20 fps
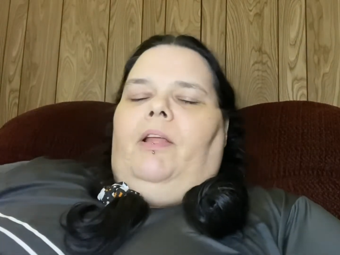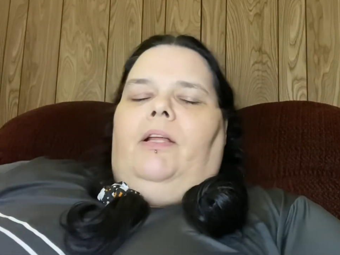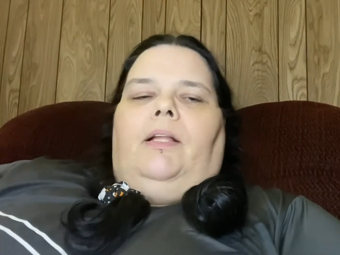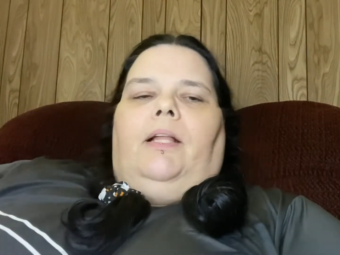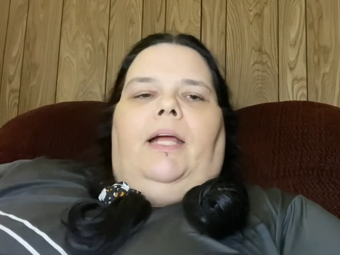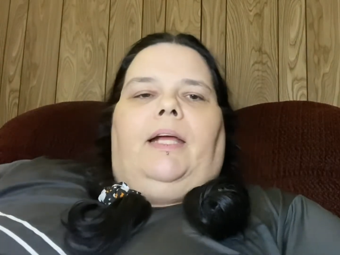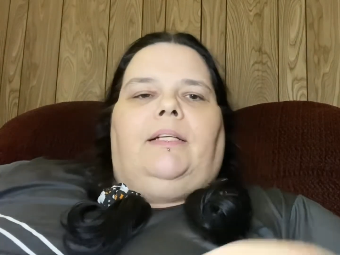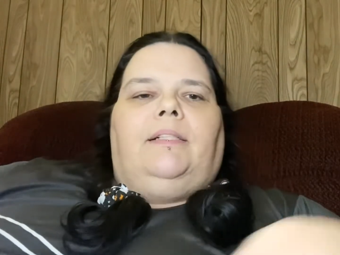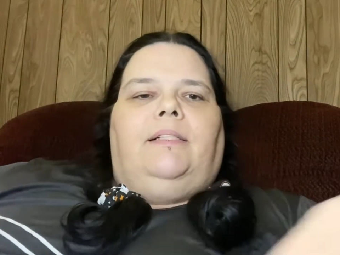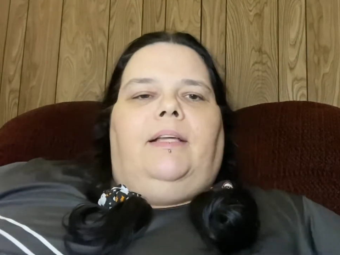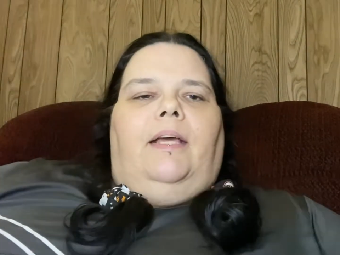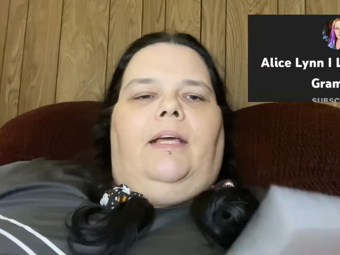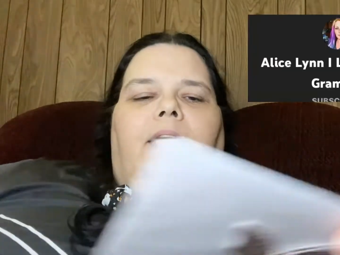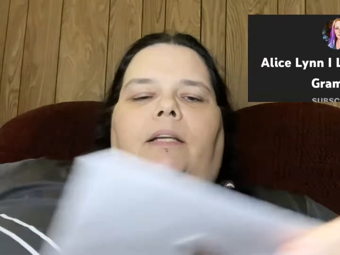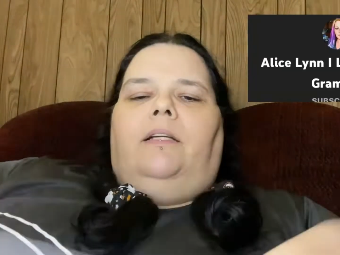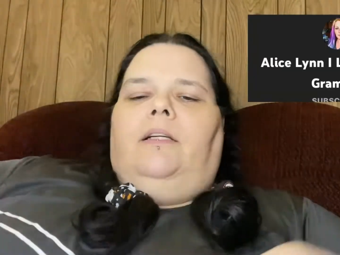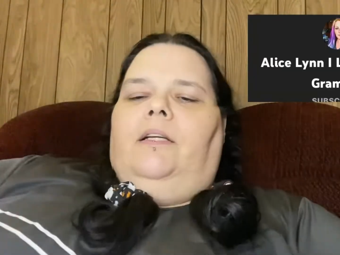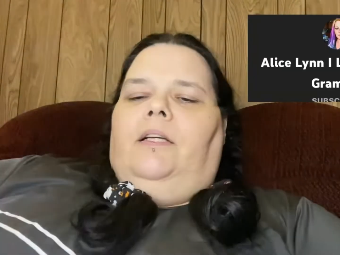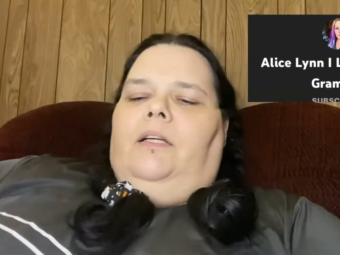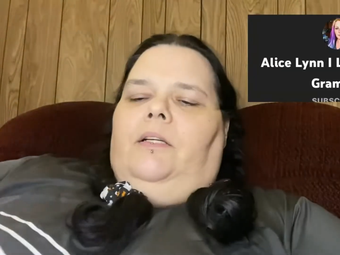Like I
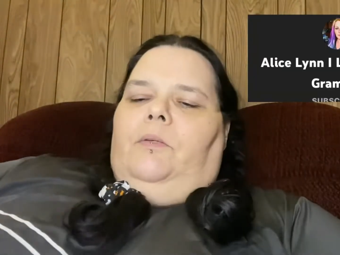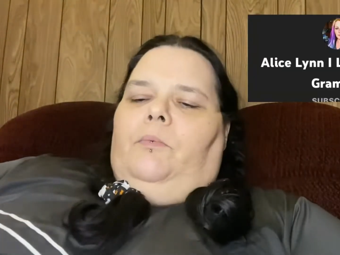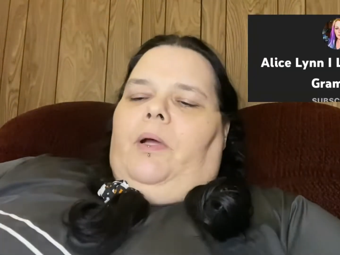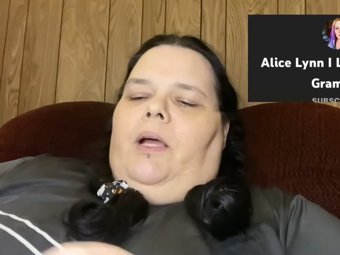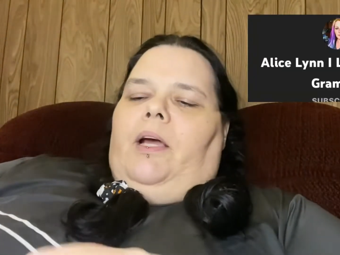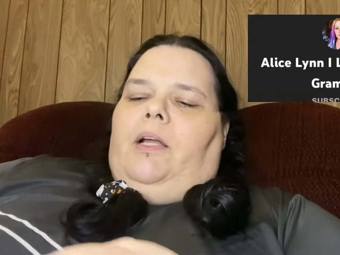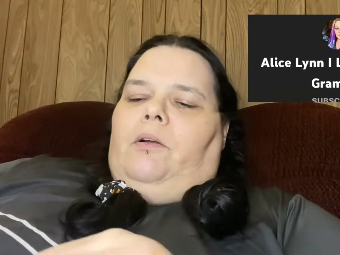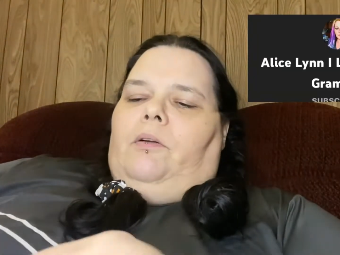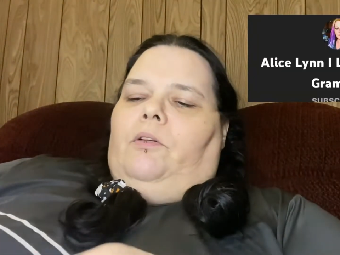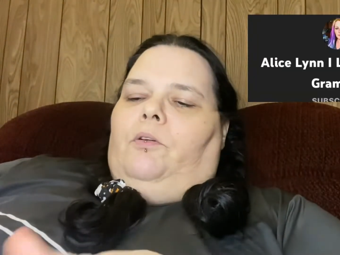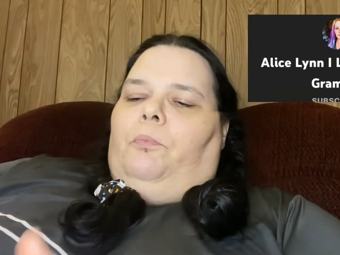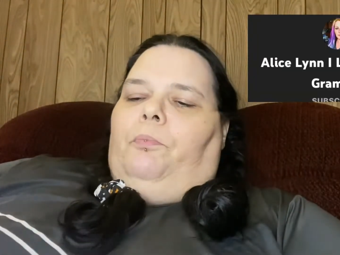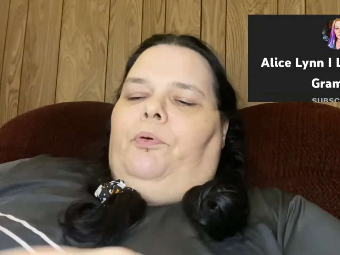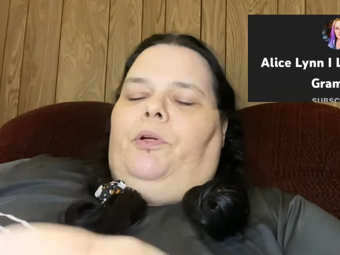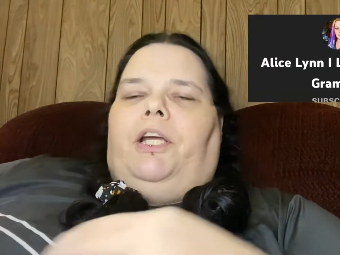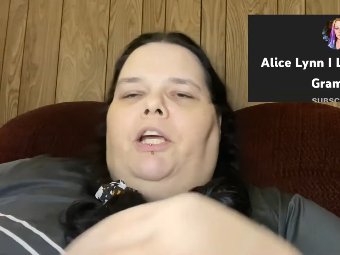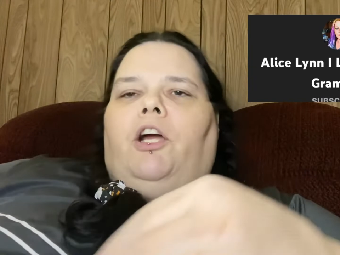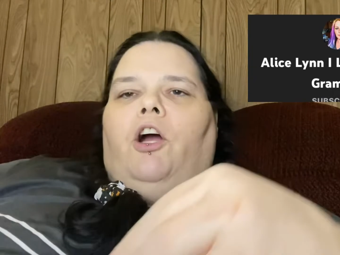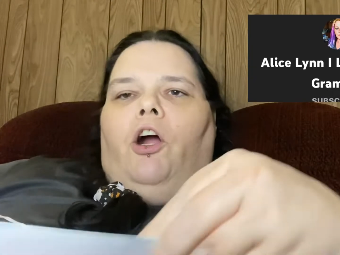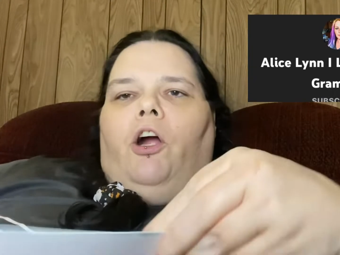said, got a little
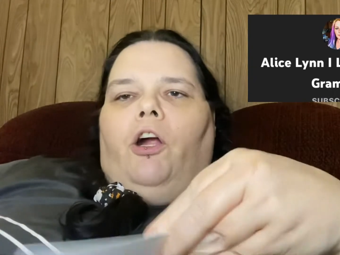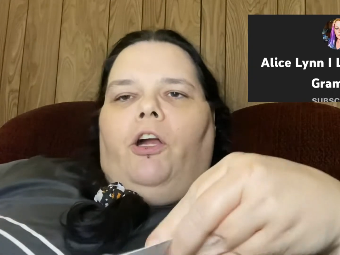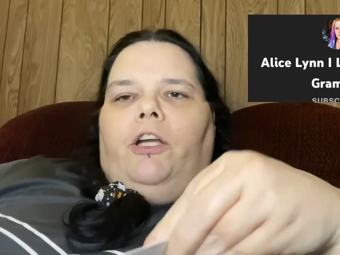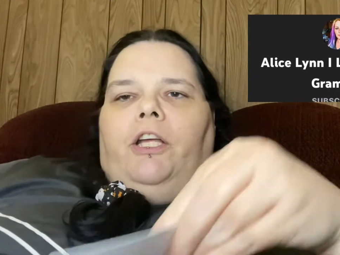pretty card